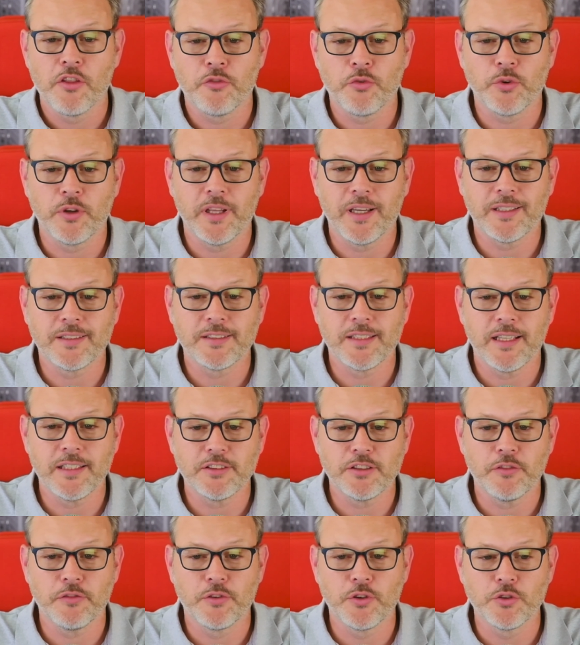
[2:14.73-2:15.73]
through the
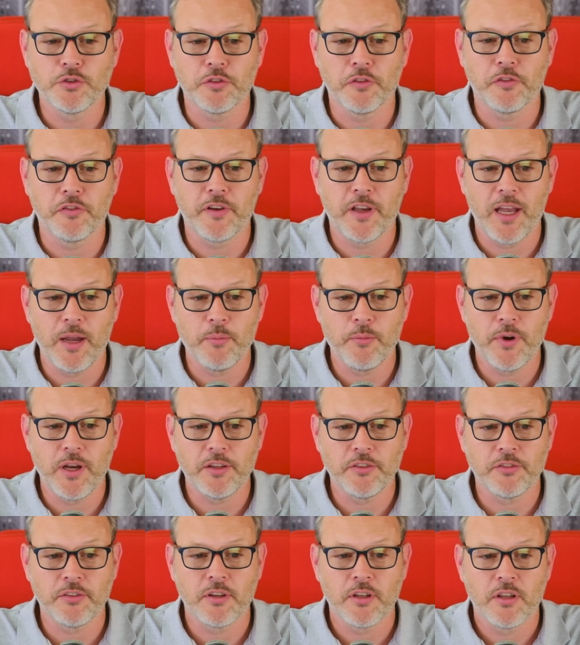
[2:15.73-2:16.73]
extensive use of
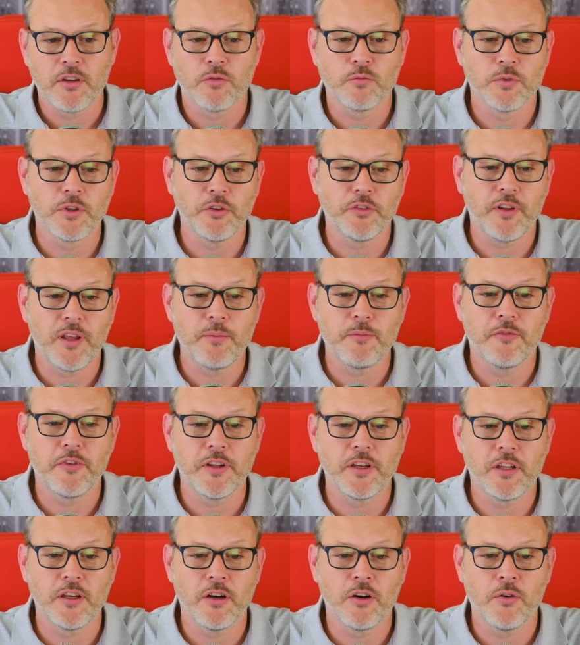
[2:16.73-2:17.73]
cameras, real-time
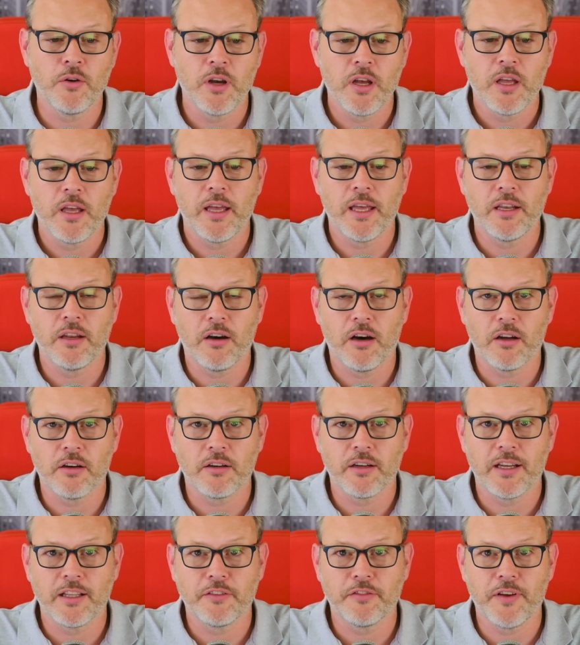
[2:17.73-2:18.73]
video, and
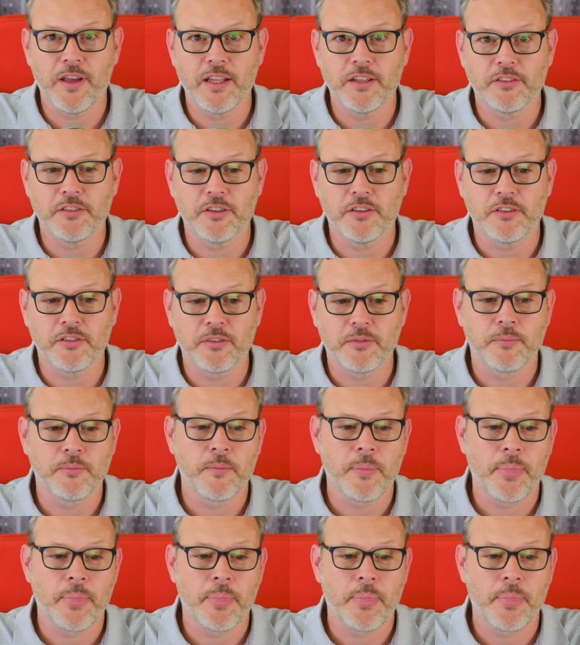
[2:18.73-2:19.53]
other advances.